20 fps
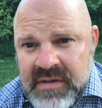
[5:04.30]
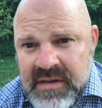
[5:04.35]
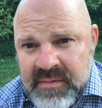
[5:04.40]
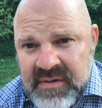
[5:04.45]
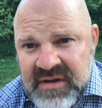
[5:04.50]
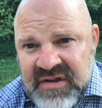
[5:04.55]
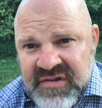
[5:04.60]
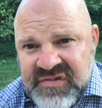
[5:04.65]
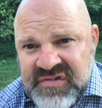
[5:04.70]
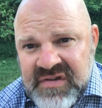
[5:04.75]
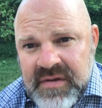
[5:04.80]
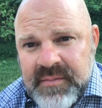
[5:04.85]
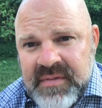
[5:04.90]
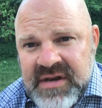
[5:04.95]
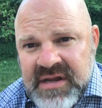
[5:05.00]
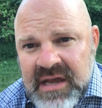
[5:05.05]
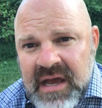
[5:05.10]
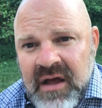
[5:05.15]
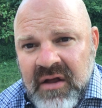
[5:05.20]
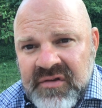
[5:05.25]
me because
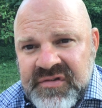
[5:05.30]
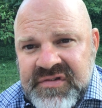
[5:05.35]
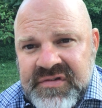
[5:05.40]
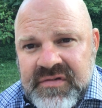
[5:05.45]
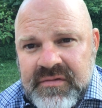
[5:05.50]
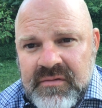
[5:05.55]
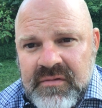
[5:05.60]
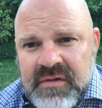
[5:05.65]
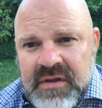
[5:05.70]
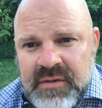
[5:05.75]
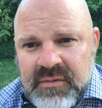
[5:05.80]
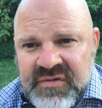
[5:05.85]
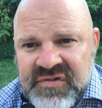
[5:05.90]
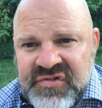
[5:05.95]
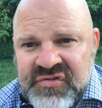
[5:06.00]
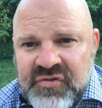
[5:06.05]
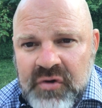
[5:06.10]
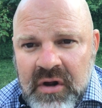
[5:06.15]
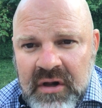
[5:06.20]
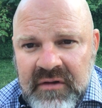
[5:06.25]
somebody else that was
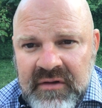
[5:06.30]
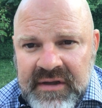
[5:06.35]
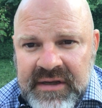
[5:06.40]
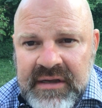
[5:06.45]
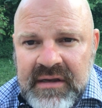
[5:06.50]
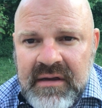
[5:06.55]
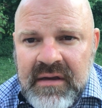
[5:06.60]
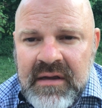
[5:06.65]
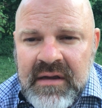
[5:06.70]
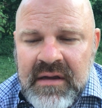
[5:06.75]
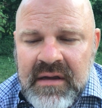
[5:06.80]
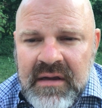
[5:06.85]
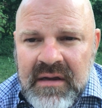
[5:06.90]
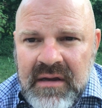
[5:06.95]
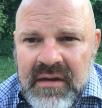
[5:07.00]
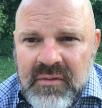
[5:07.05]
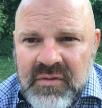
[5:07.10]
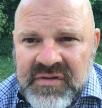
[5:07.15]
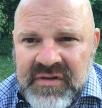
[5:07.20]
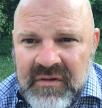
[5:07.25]
struggling
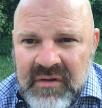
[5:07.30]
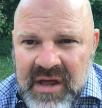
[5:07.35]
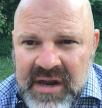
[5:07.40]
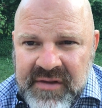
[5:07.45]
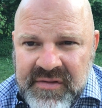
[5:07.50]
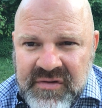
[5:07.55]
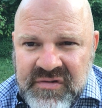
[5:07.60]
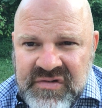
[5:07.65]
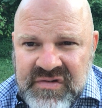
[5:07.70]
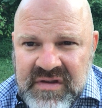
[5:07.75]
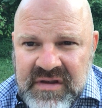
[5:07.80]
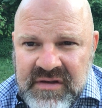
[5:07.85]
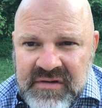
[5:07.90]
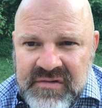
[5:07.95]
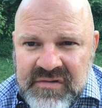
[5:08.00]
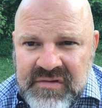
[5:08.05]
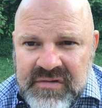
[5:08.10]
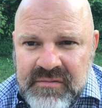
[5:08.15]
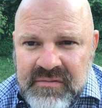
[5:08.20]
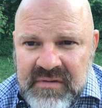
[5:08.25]
with a lot of those
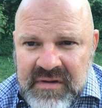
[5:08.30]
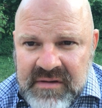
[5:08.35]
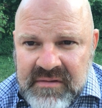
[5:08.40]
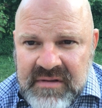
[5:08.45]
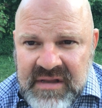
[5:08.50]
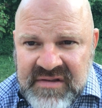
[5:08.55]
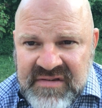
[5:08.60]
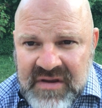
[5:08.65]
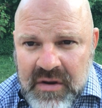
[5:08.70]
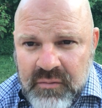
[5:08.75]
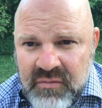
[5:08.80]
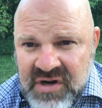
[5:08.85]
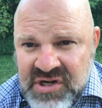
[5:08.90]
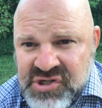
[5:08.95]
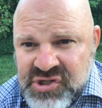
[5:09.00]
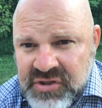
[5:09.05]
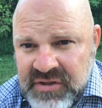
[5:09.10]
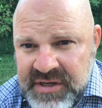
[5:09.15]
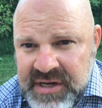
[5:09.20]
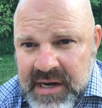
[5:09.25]
things, that's how
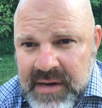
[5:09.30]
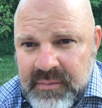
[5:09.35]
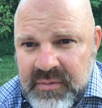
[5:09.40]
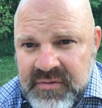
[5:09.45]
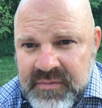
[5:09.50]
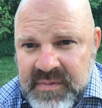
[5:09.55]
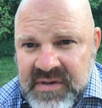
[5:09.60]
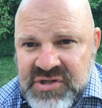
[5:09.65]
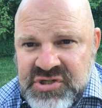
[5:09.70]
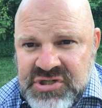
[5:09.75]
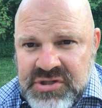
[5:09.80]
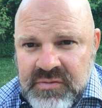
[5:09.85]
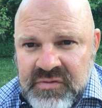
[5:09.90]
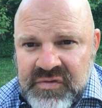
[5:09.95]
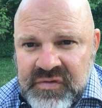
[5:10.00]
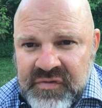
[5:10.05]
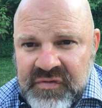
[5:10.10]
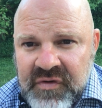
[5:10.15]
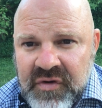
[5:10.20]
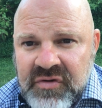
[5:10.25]
Racheal ended up with me. She
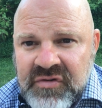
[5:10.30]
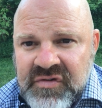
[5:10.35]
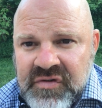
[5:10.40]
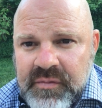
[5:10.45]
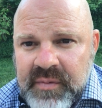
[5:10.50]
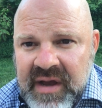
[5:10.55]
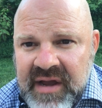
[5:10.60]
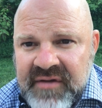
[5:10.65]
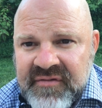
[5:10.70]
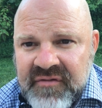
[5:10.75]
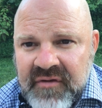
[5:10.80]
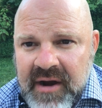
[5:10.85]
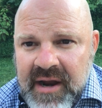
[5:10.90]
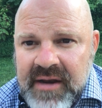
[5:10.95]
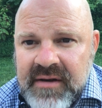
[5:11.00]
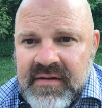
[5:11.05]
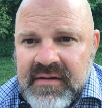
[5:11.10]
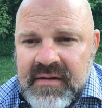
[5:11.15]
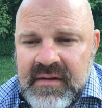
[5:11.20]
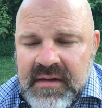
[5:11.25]
was referred to by a
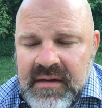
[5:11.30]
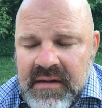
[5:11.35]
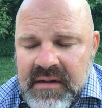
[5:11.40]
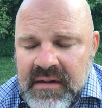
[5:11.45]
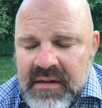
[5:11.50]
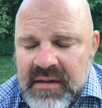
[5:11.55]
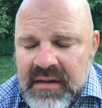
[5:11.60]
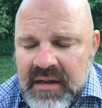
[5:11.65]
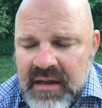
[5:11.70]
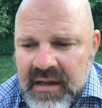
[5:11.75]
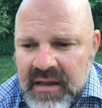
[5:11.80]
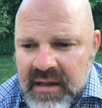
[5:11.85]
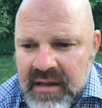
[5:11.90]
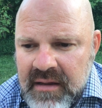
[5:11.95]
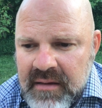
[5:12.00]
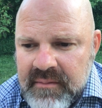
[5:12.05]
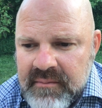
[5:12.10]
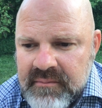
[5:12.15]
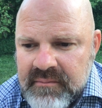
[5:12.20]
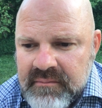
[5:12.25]
friend
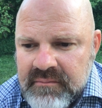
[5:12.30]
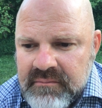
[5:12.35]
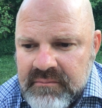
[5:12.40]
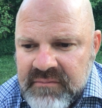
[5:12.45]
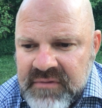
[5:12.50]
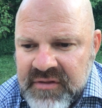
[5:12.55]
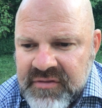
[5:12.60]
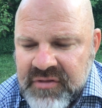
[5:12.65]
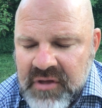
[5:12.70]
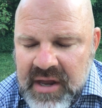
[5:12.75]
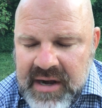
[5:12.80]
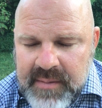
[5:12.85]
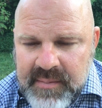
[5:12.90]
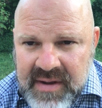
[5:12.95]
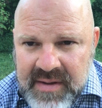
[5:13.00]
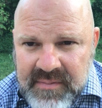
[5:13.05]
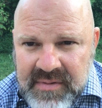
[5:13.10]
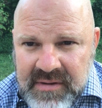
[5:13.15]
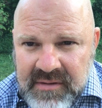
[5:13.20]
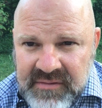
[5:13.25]
that thought I
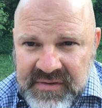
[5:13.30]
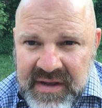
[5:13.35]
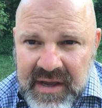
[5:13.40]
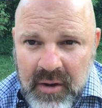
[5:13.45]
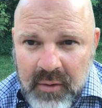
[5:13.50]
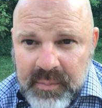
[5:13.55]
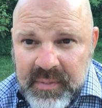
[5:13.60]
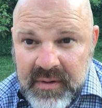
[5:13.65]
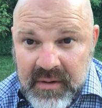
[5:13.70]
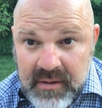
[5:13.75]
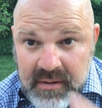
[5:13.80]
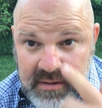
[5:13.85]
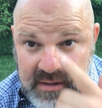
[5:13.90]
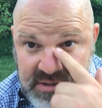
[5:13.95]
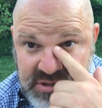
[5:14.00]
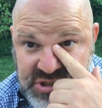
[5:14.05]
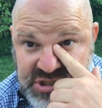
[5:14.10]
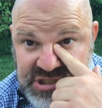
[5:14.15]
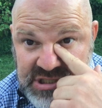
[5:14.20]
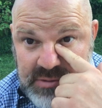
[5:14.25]
might be able to help her,
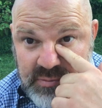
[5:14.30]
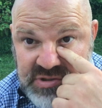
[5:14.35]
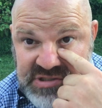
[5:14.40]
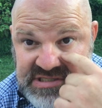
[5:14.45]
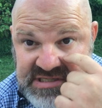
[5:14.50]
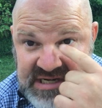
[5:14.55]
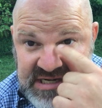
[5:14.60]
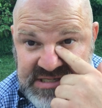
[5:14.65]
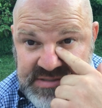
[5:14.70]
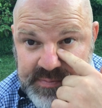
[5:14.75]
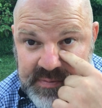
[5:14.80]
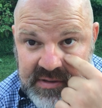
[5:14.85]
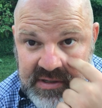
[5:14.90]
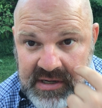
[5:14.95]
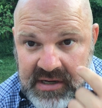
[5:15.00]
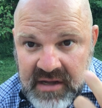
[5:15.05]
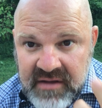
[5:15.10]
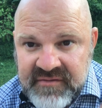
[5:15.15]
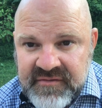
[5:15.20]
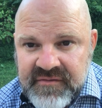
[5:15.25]
and she was desperate
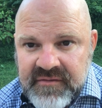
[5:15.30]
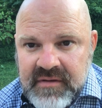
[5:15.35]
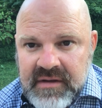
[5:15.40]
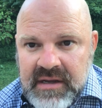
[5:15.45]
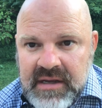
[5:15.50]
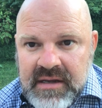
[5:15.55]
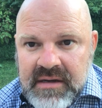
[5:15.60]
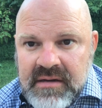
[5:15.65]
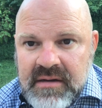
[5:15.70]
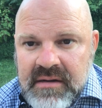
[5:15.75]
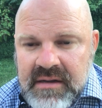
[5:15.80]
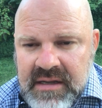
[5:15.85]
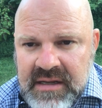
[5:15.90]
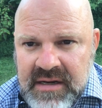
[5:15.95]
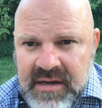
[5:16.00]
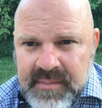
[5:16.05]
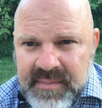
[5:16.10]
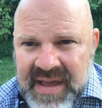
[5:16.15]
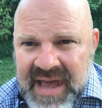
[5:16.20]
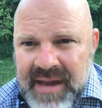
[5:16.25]
enough and
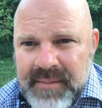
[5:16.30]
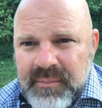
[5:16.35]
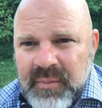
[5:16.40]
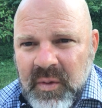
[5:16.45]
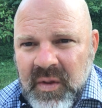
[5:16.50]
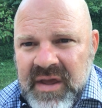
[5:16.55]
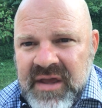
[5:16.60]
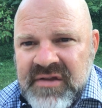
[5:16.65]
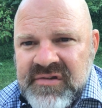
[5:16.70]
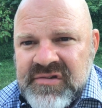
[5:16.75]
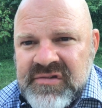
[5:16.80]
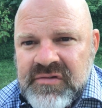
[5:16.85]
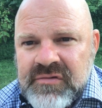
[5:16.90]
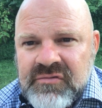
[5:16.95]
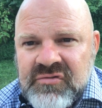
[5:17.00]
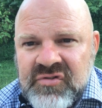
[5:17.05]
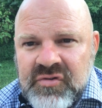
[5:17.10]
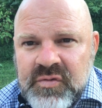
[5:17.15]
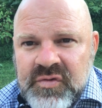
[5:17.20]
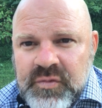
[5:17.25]
in a bad place,
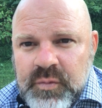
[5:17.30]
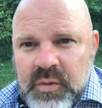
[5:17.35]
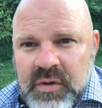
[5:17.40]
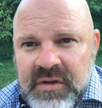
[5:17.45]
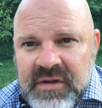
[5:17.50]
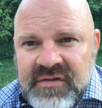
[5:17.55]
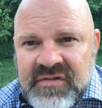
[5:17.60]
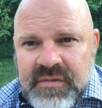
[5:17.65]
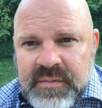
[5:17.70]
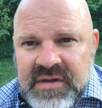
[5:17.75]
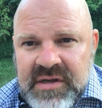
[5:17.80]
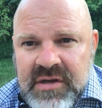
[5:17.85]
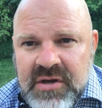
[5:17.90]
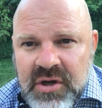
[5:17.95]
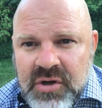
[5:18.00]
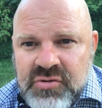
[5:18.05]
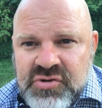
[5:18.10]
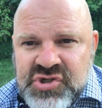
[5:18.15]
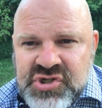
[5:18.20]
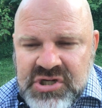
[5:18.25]
she was willing to be
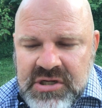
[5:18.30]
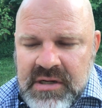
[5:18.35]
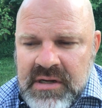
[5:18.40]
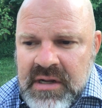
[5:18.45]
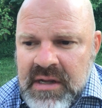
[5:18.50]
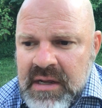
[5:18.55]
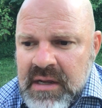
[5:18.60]
coached. And